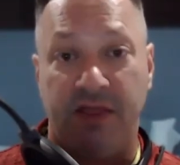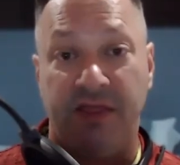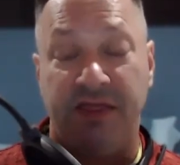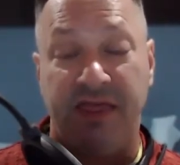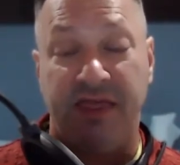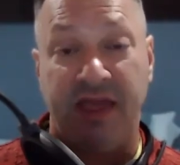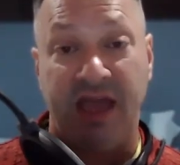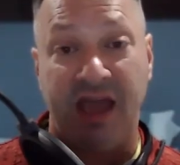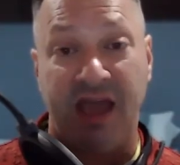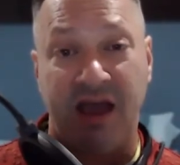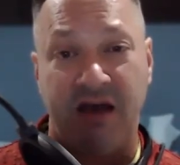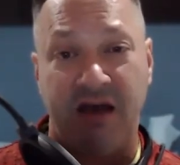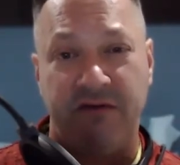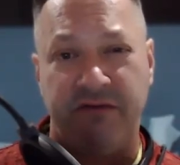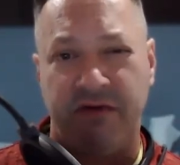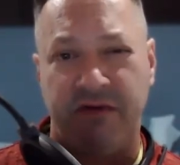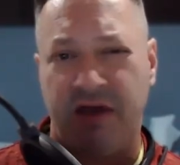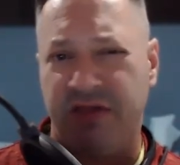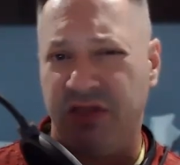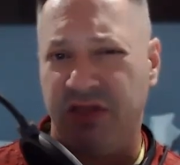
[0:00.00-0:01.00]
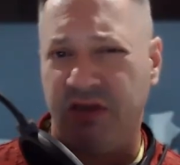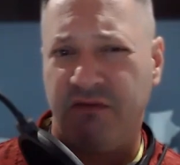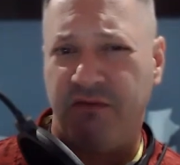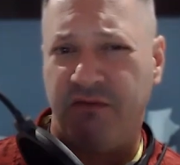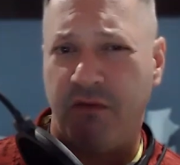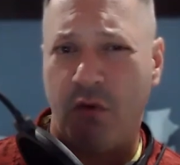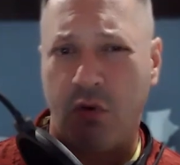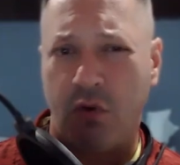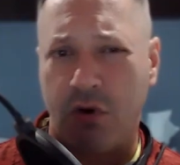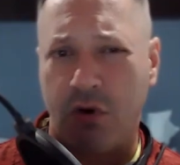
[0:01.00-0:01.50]
They have, I think,
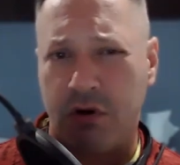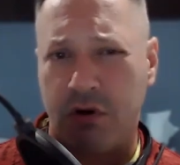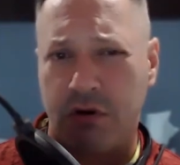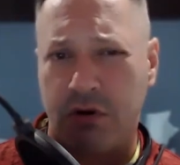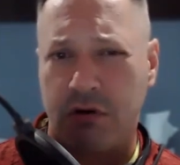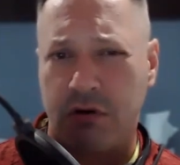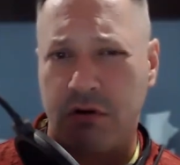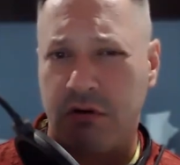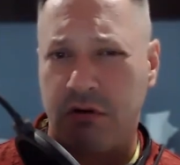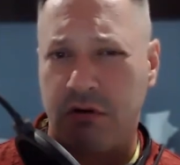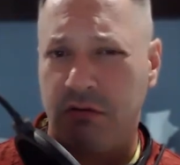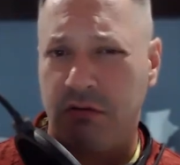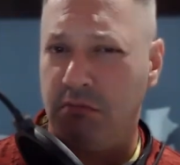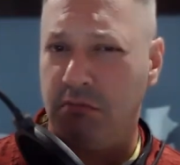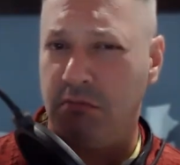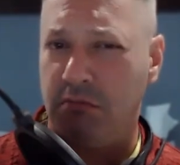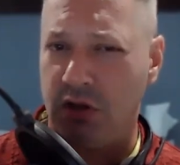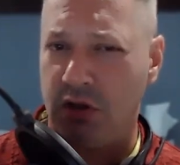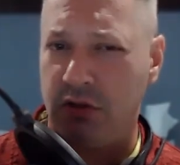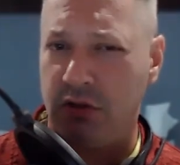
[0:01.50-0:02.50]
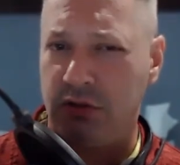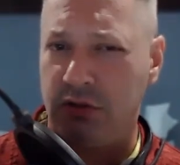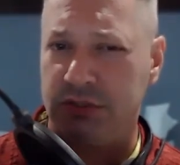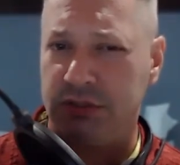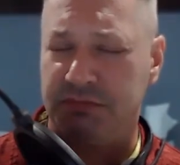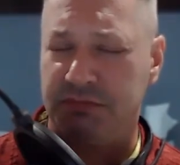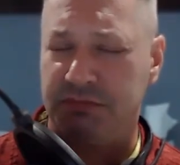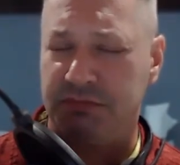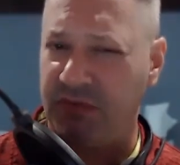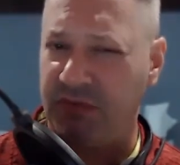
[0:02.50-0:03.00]
4
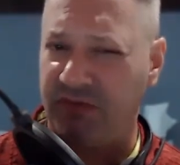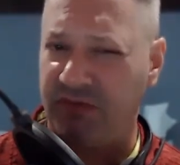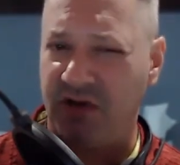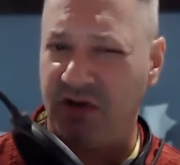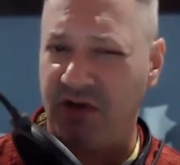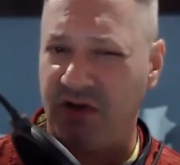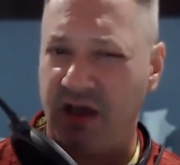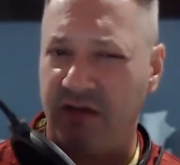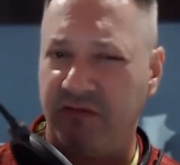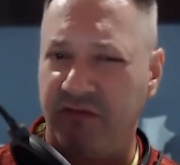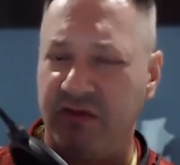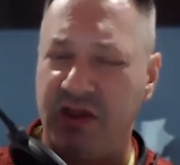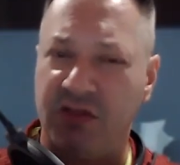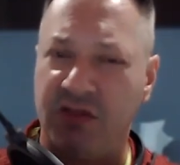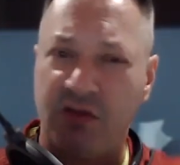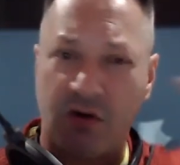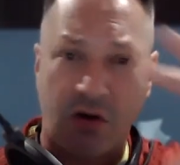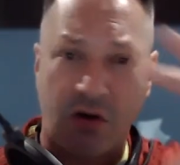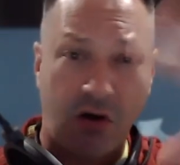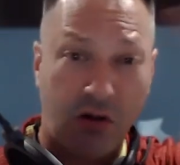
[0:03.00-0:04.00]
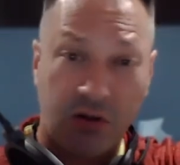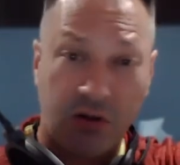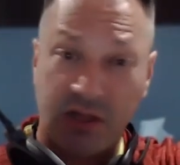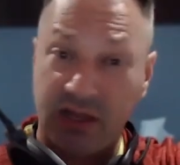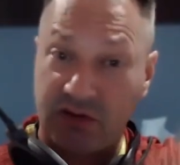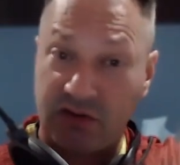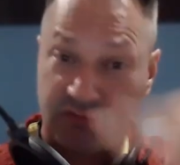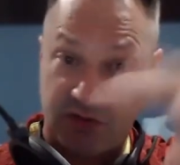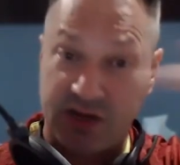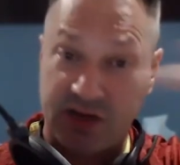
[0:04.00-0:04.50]
malls, maybe 5, and they're all
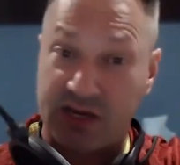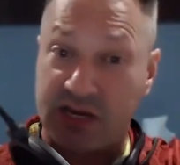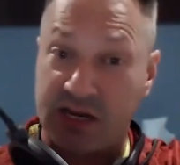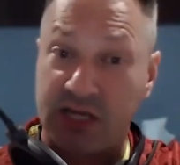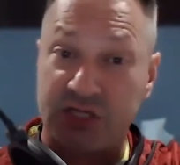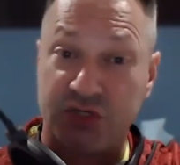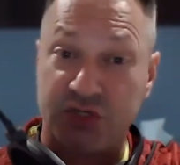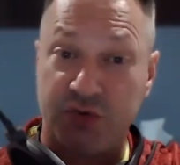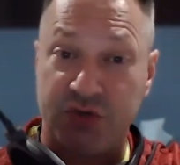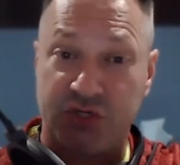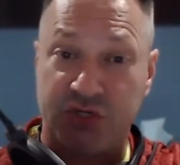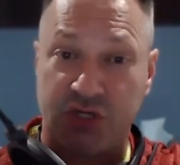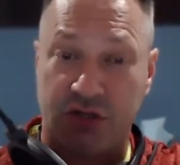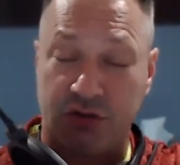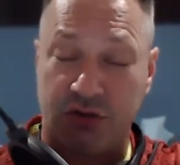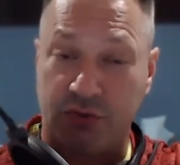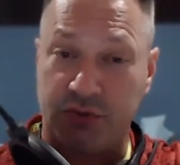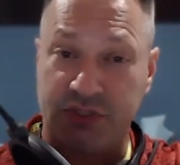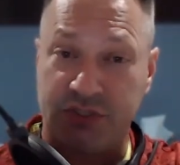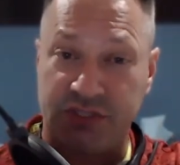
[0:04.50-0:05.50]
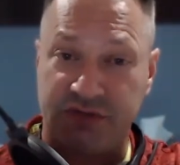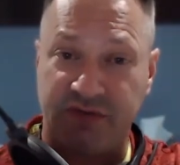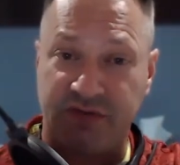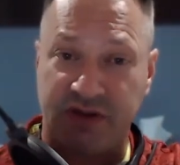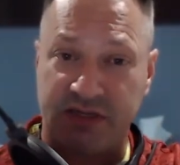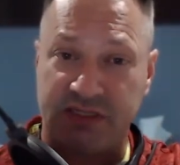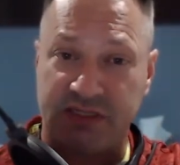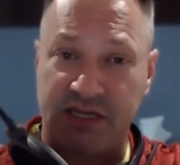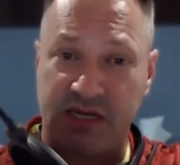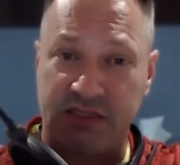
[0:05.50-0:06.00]
like right next to each other, which is
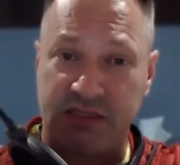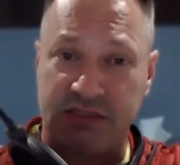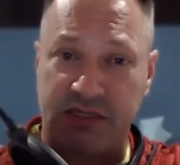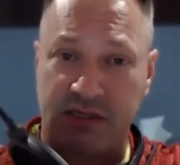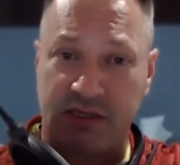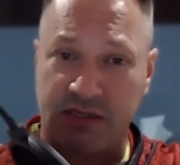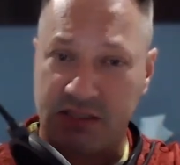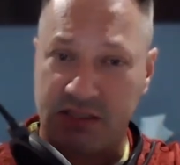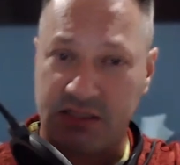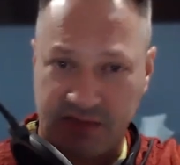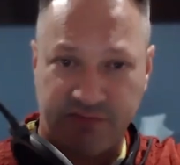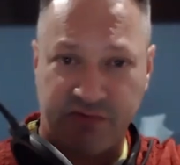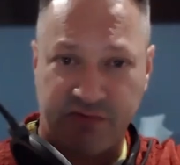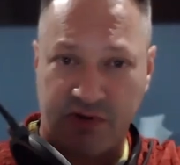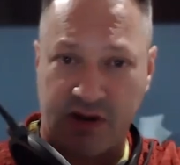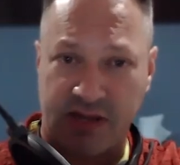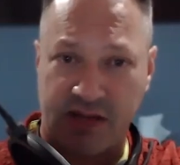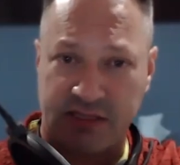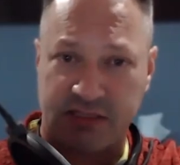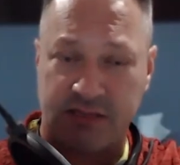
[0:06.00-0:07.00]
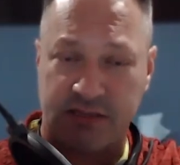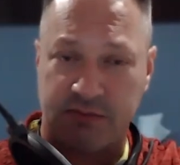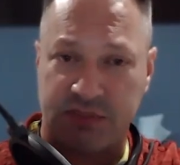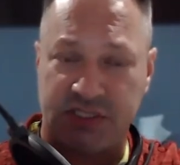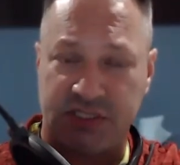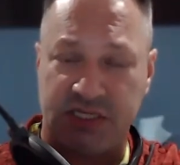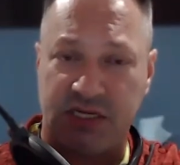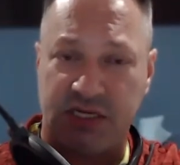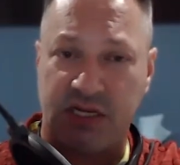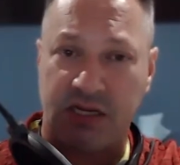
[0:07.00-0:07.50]
fantastic, except for SM
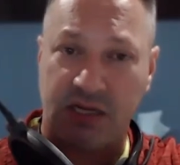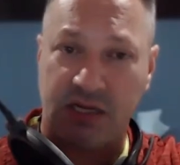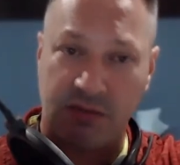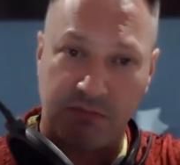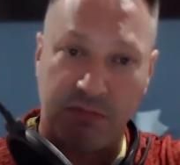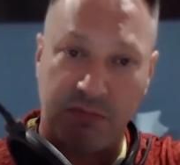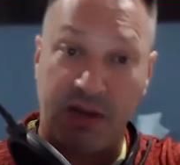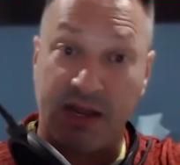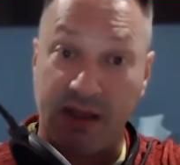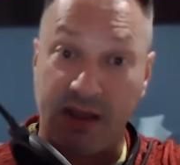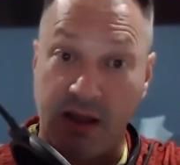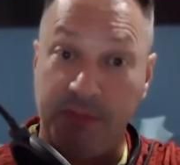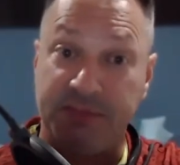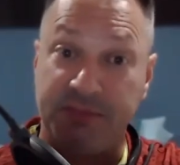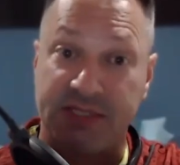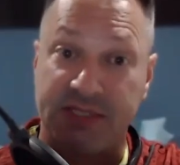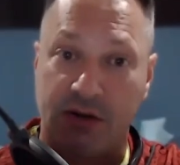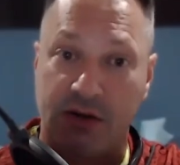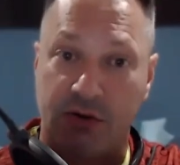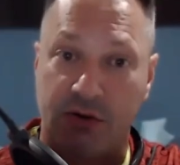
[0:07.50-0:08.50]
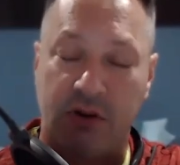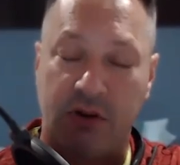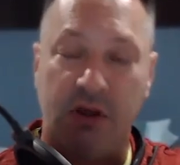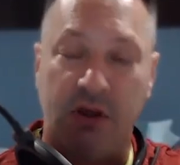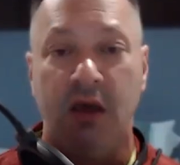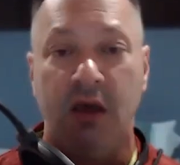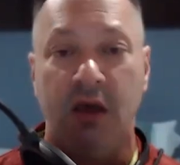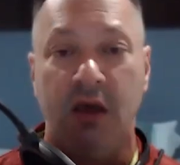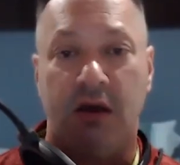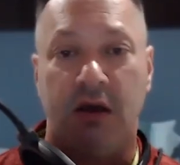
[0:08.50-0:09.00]
City by
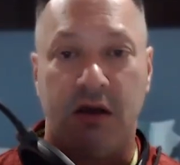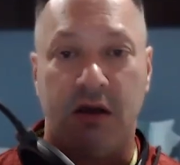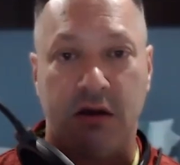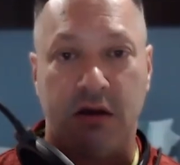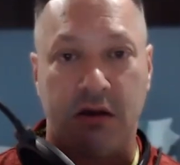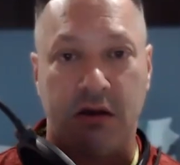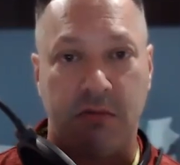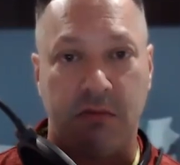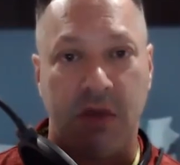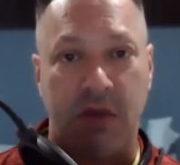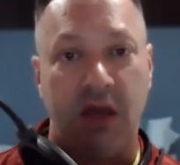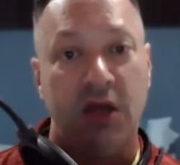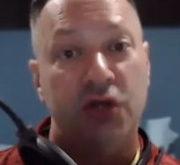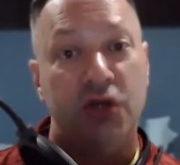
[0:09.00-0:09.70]
Uptown.